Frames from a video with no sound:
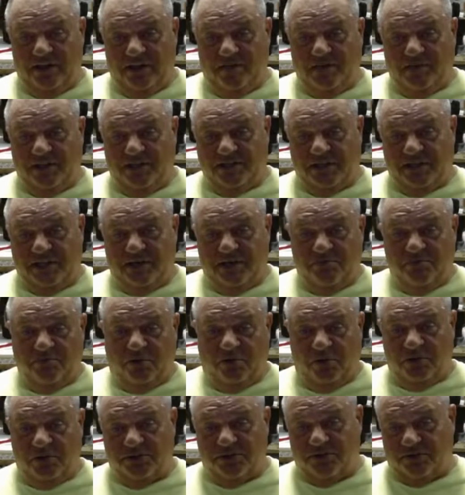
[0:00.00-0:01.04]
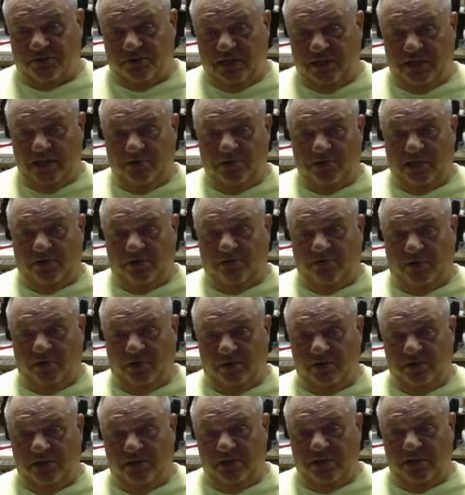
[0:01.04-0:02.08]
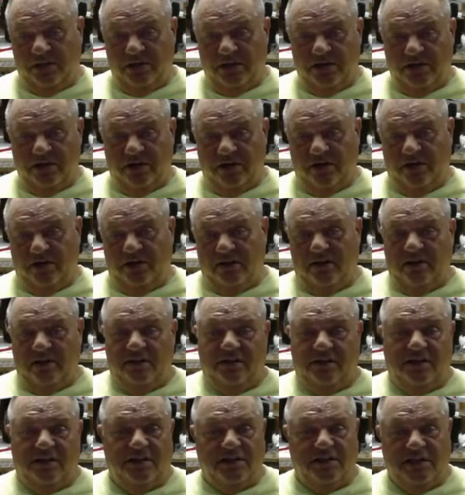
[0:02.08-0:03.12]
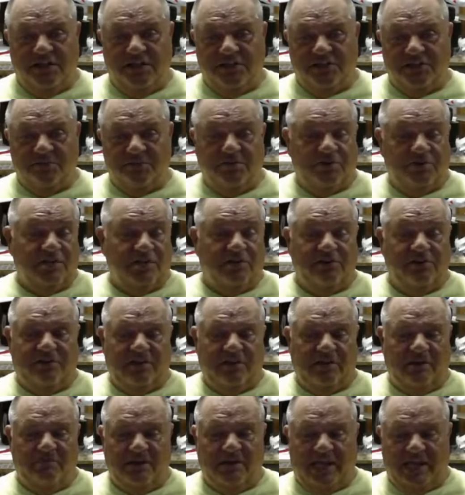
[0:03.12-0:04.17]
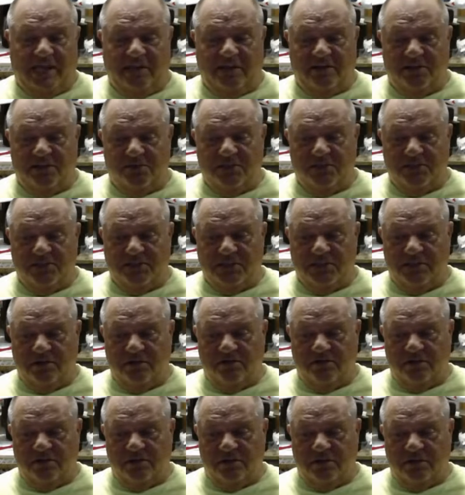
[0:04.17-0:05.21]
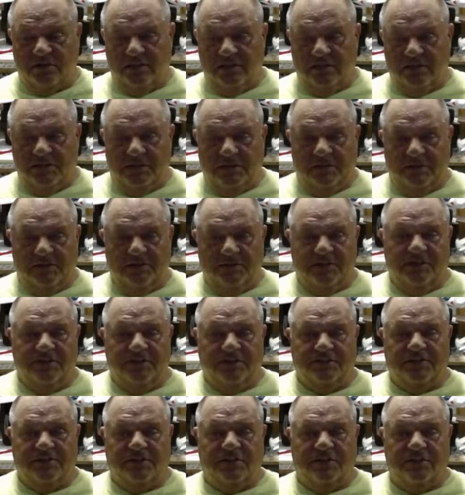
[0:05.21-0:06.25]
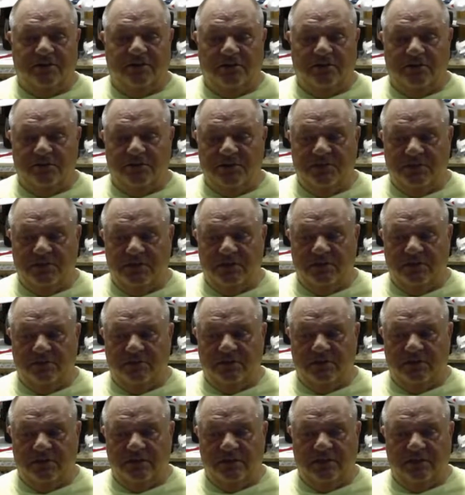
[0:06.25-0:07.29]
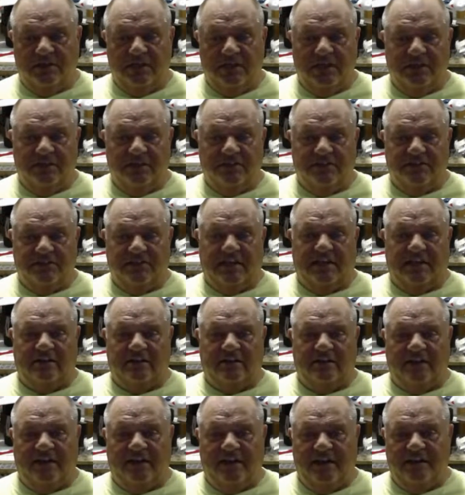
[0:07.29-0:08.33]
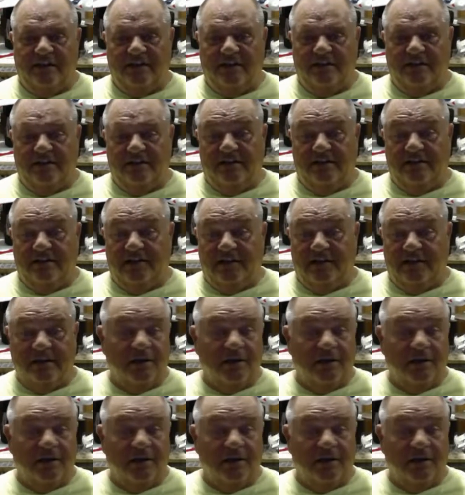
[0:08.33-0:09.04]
because I didn't pull a string when I pulled the gear, and then just put everything back in the receiver. You know, secure the receiver and the satellite, and